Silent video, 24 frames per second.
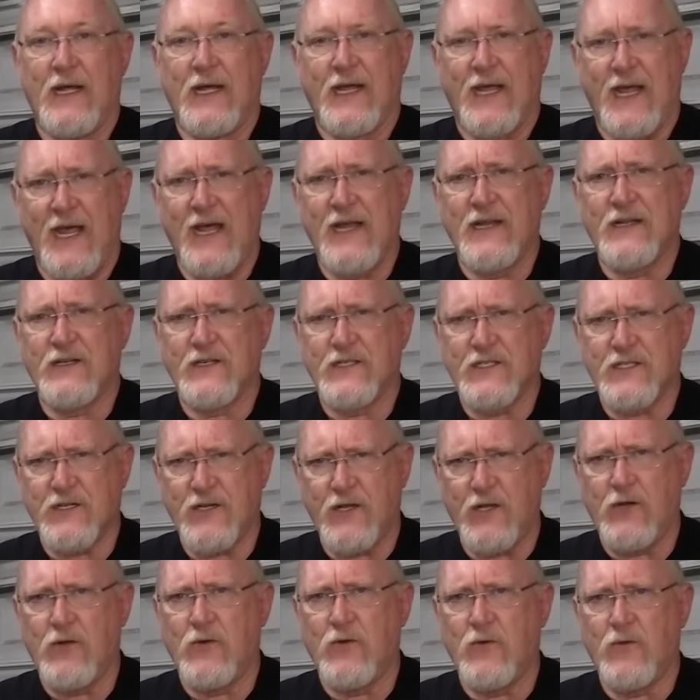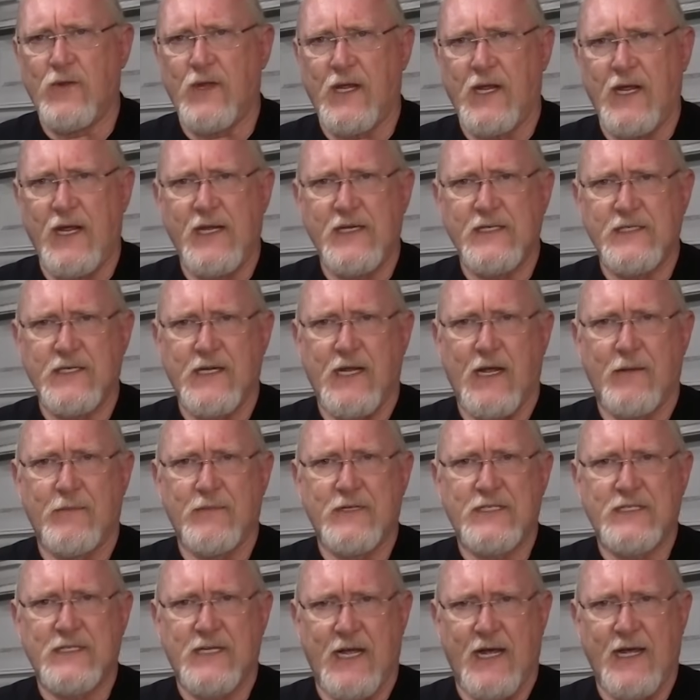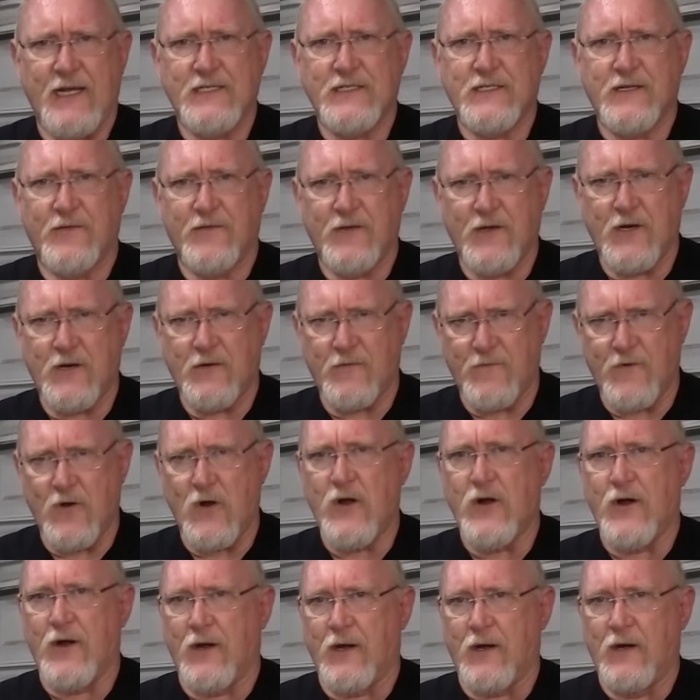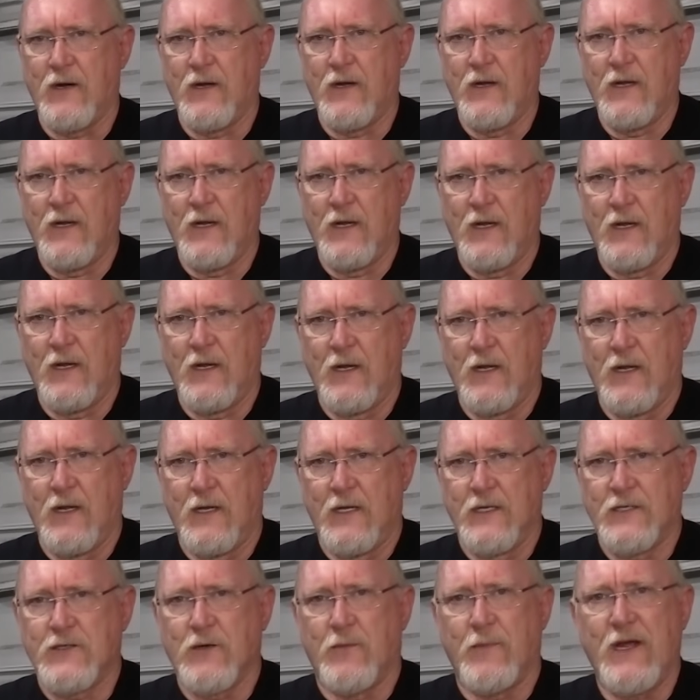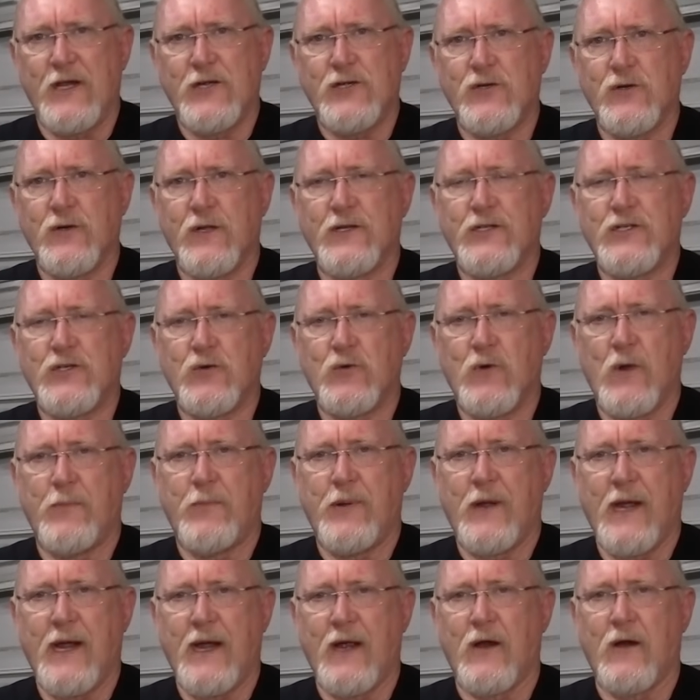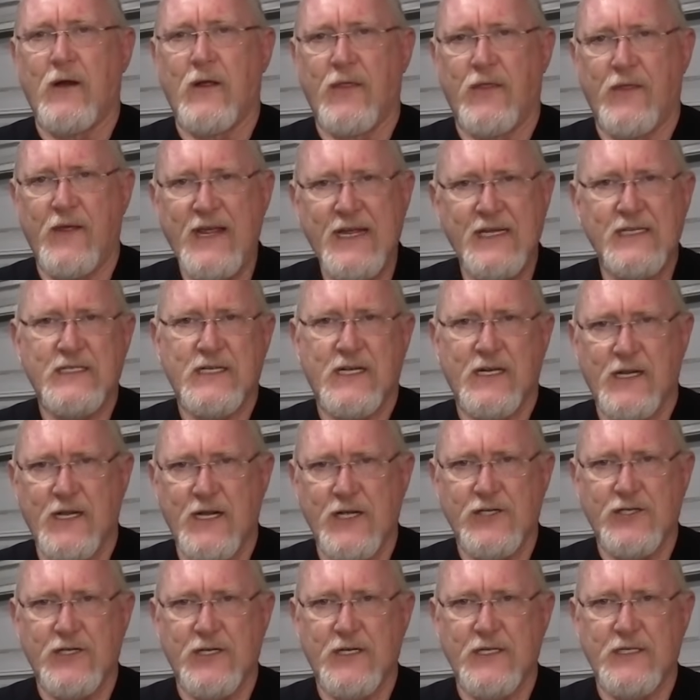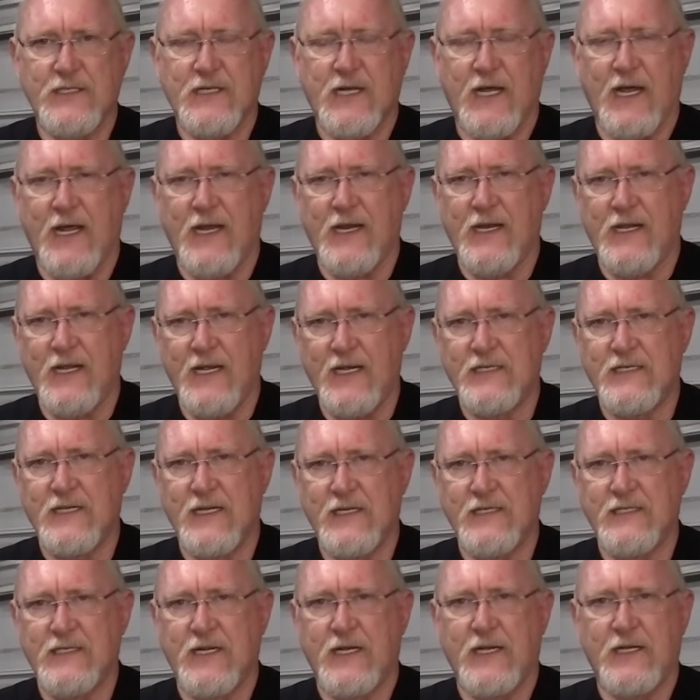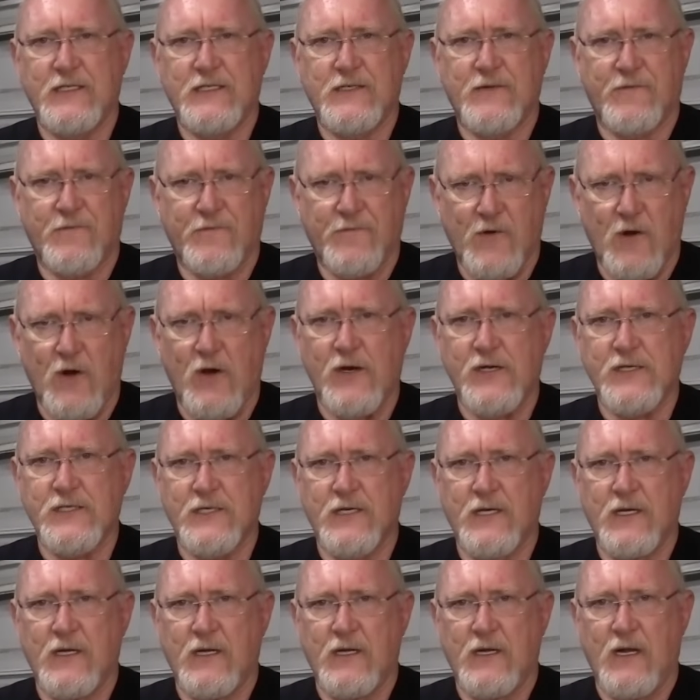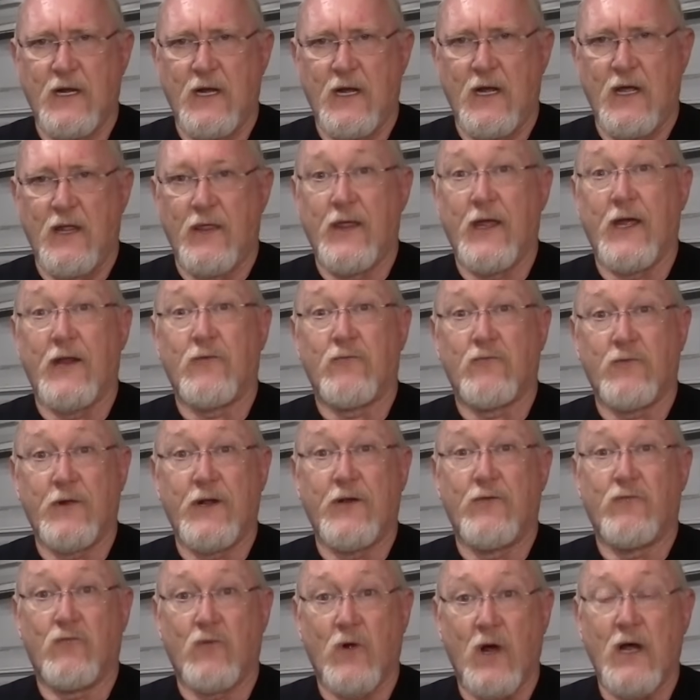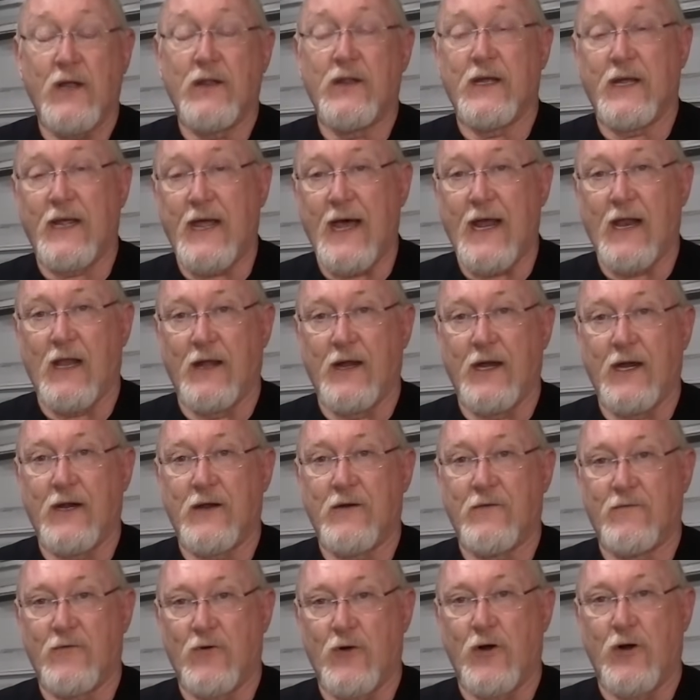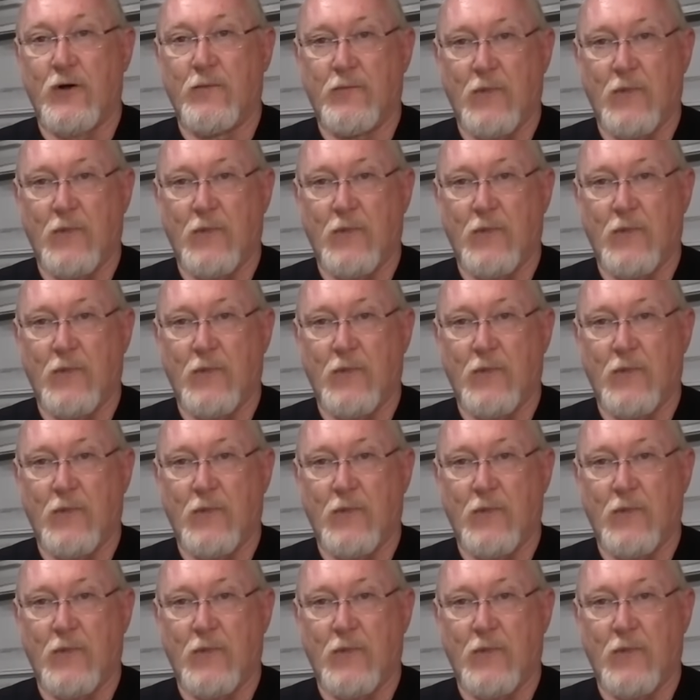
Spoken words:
can skew the ECM's test of the converter. So make sure that you repair these conditions and DTCs first, then rerun the catalytic converter